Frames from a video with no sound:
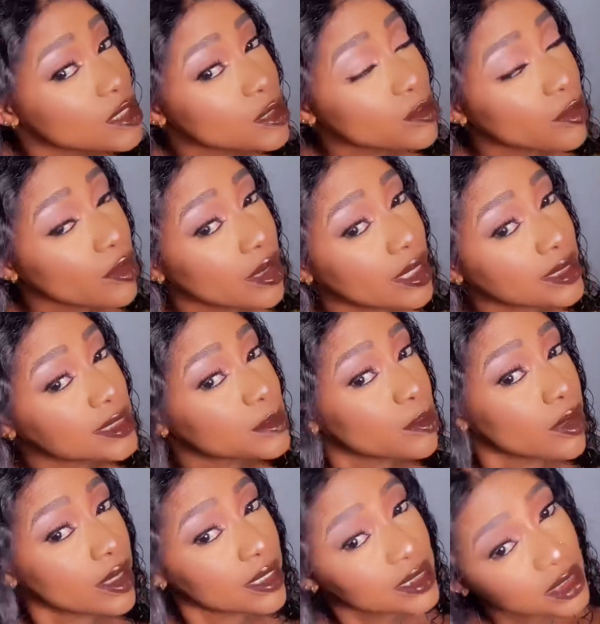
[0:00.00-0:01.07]
spray,
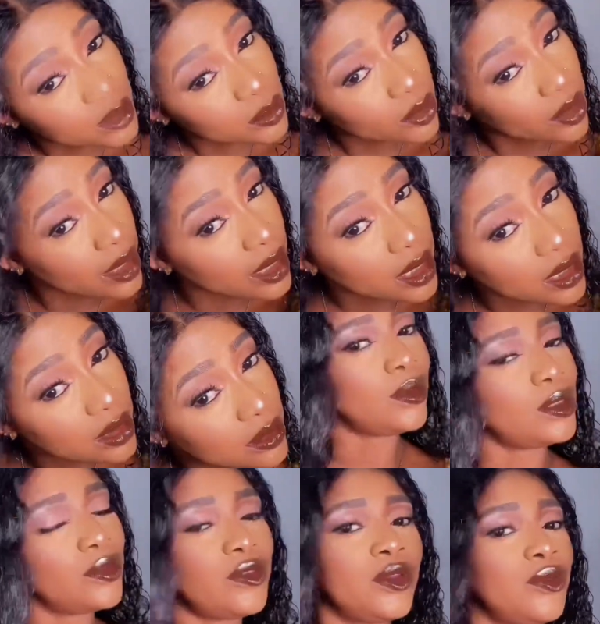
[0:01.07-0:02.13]
spray, spray.
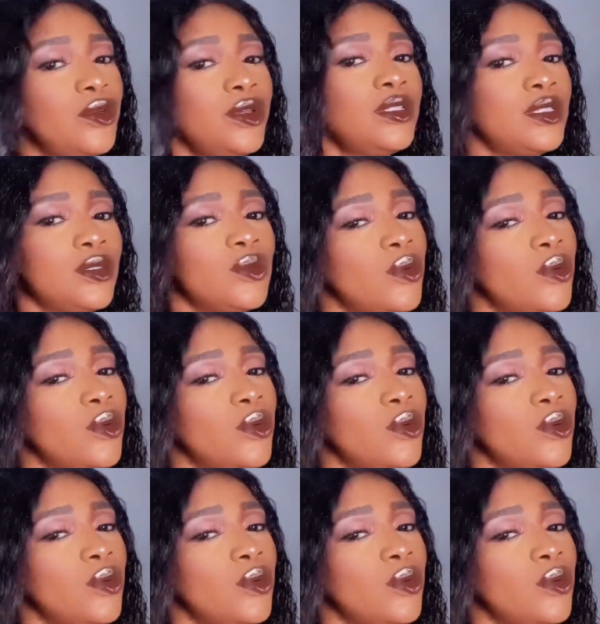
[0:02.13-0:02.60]
One of the reasons